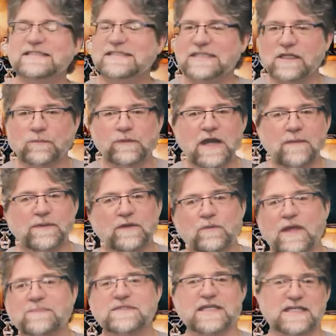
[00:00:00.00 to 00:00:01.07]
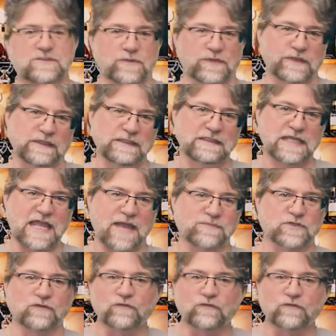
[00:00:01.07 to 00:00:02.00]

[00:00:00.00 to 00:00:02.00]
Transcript: single property websites with lead capture,